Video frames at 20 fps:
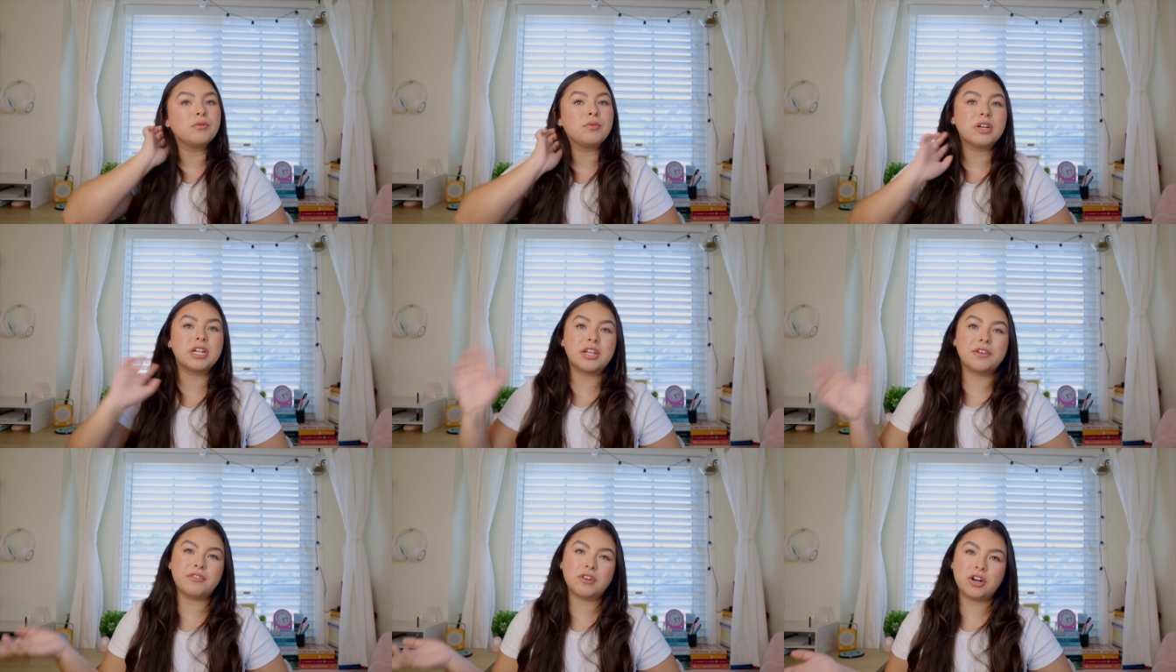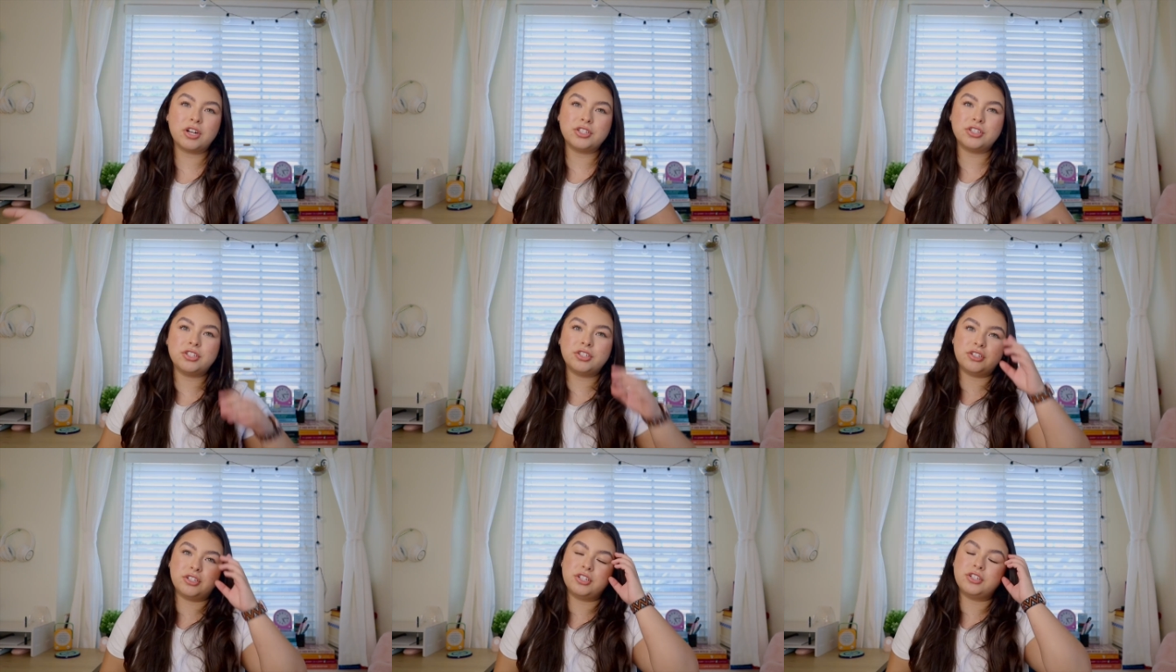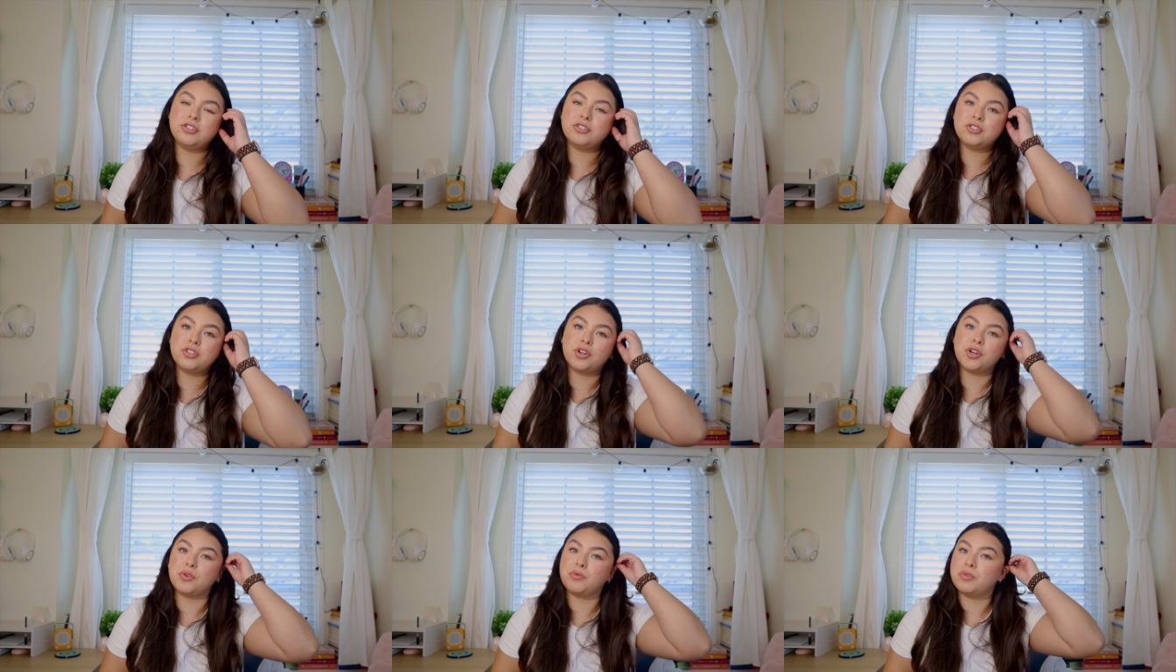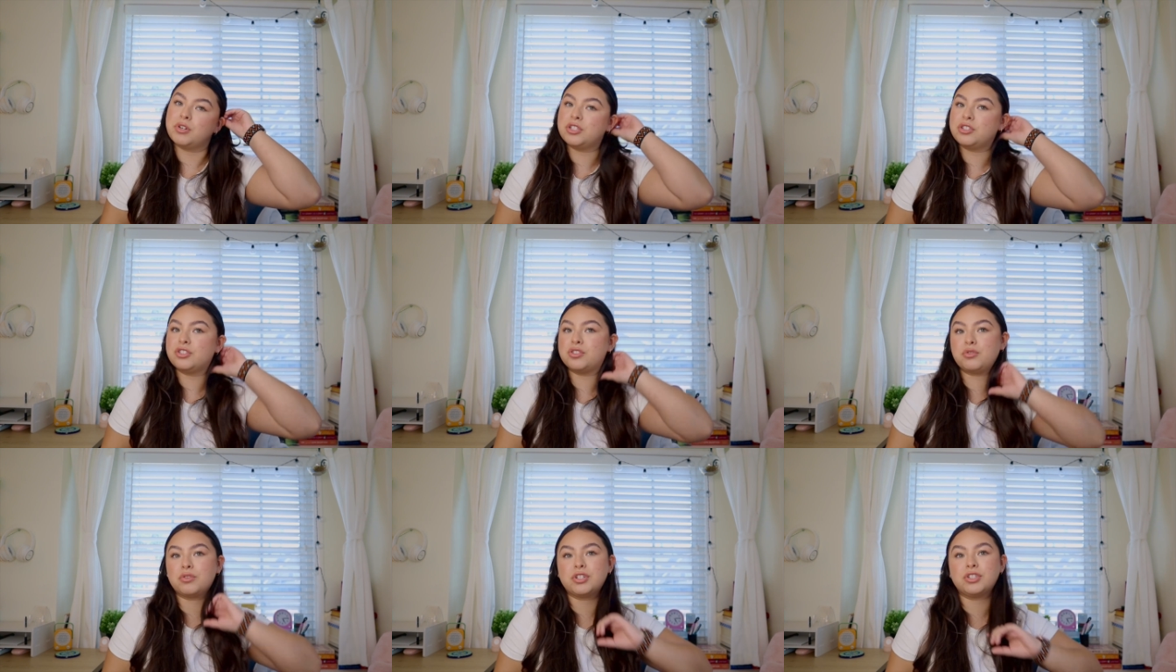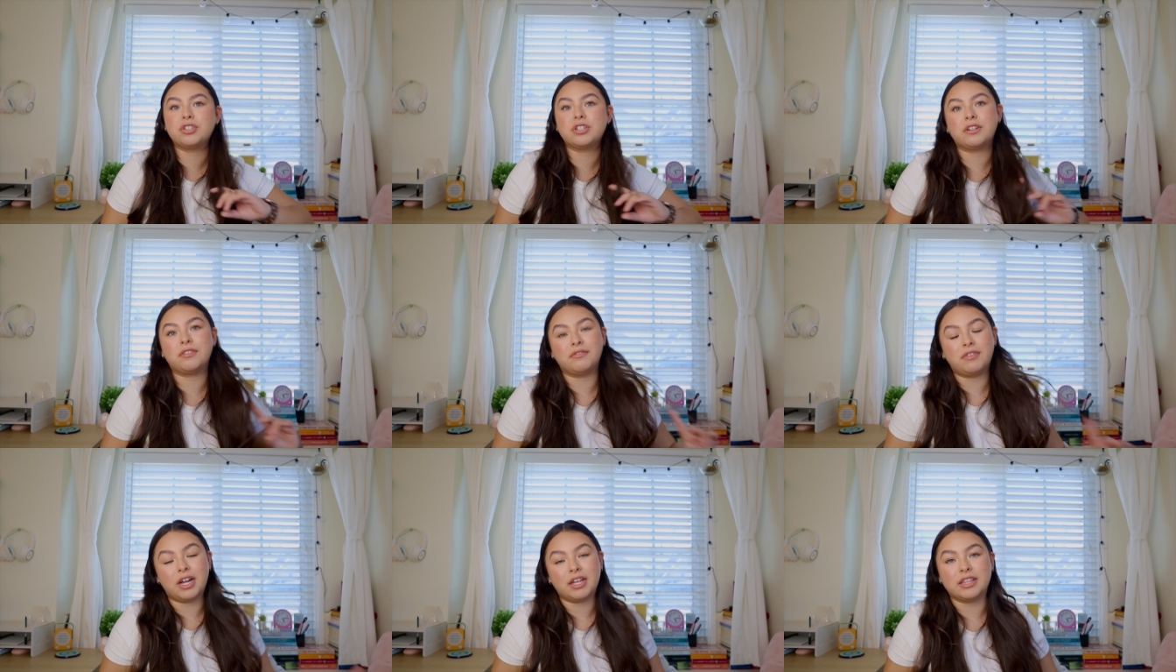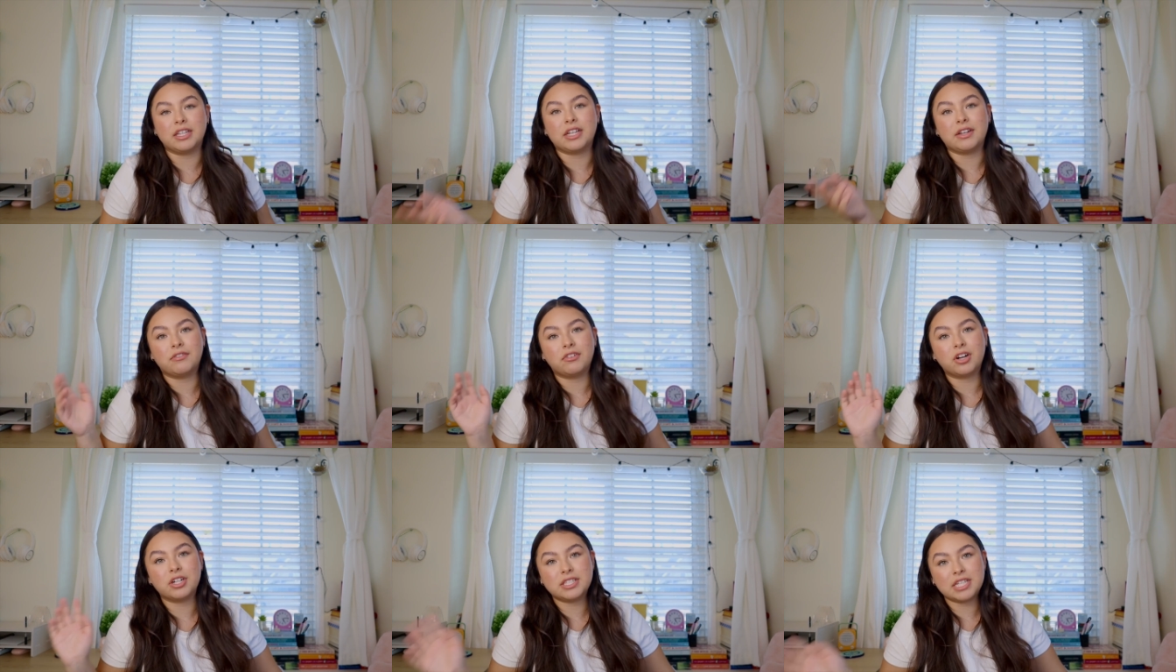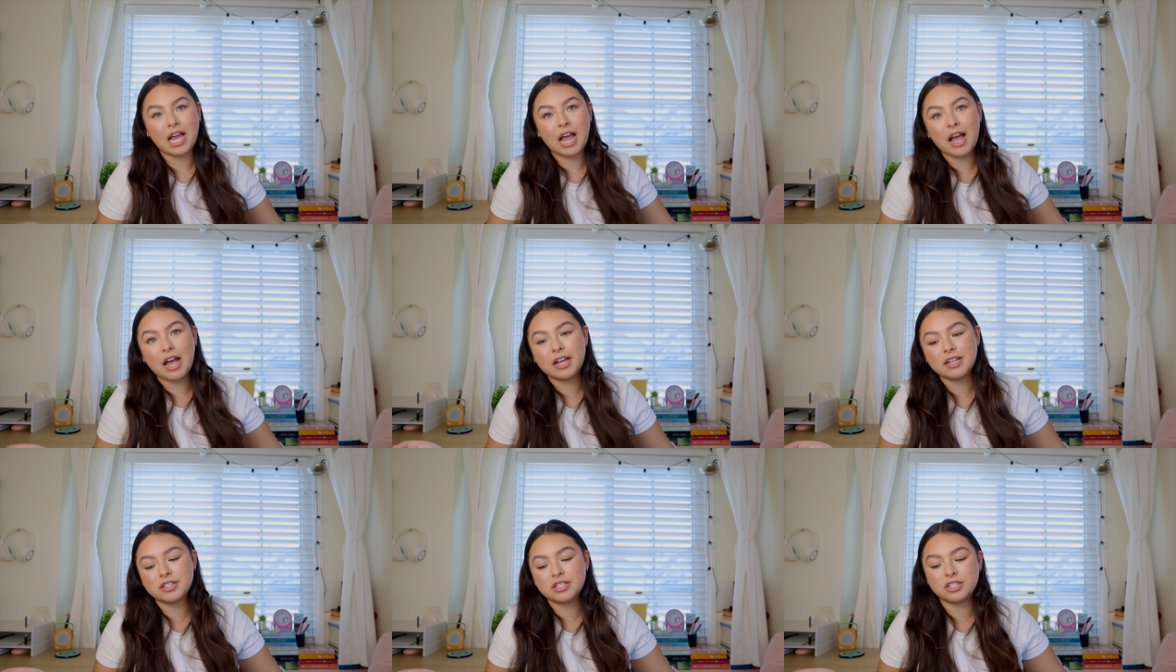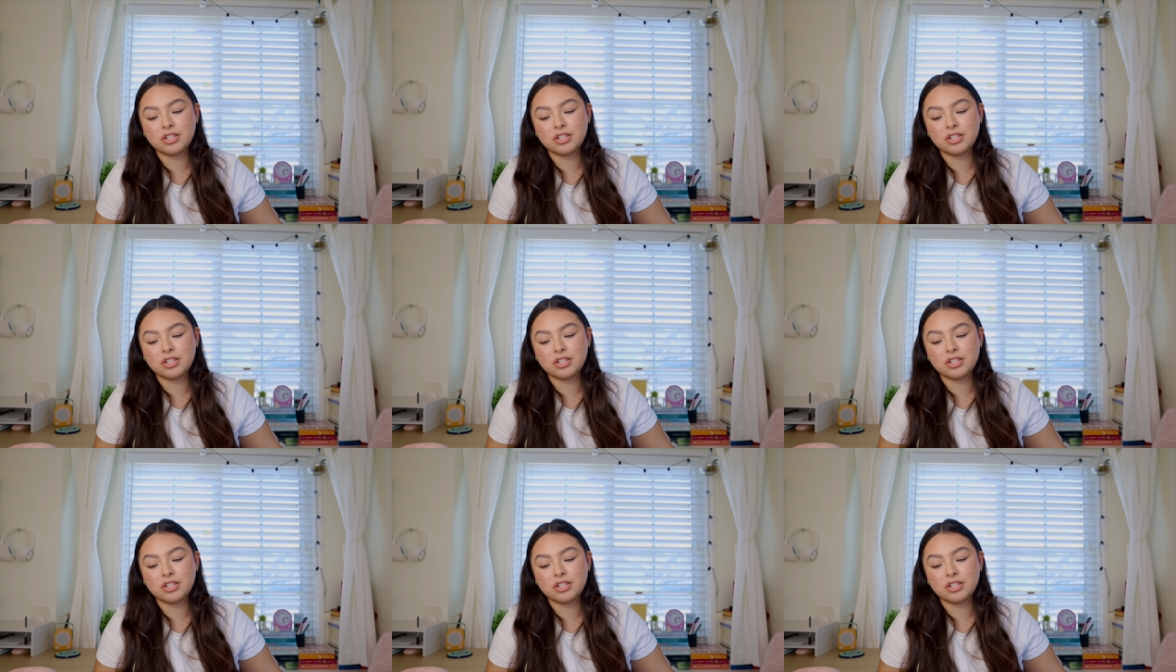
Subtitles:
gift cards you can use or what stores you can find the gift cards at.